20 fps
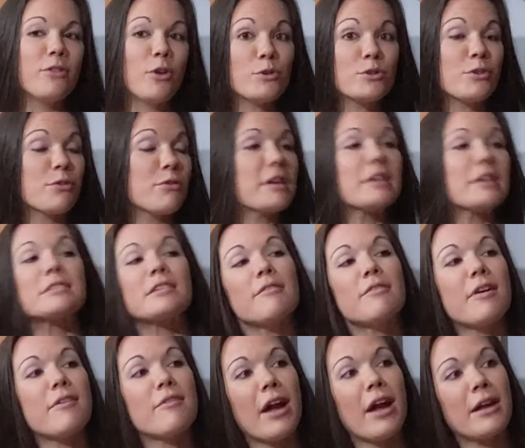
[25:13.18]
Those are things
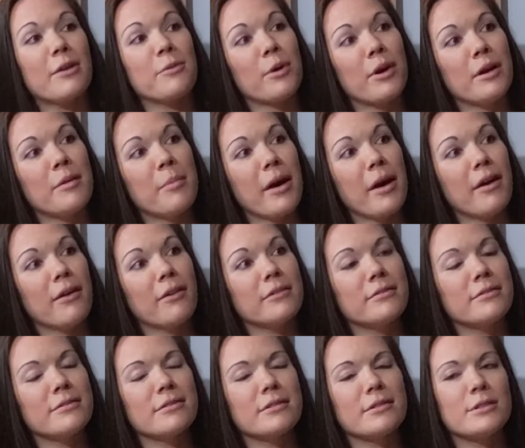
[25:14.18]
I've never had to worry about.
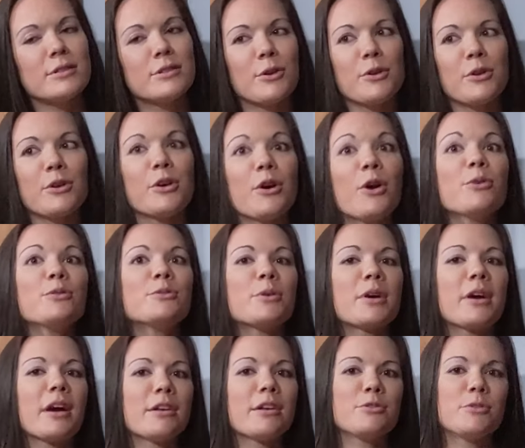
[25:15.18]
So to go to
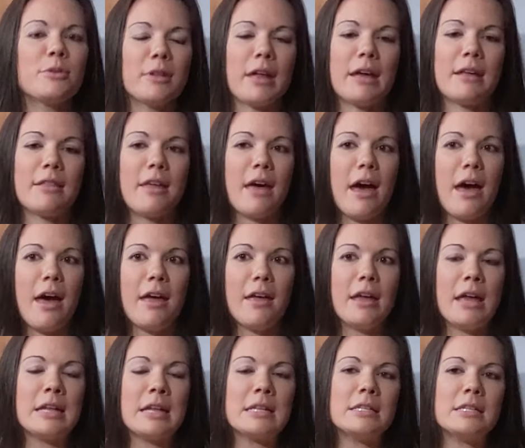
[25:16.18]
a country like
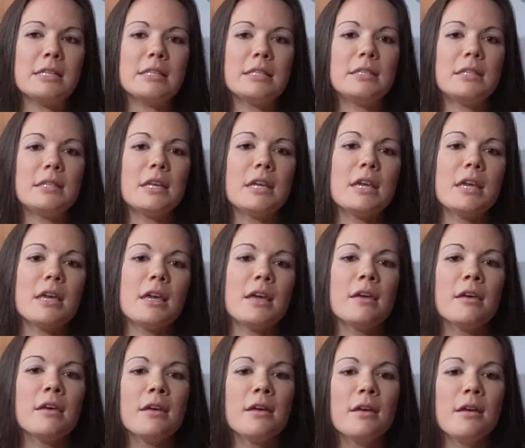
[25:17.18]
that and to
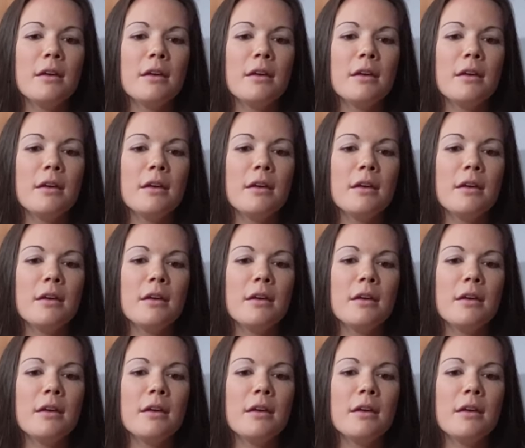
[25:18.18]
see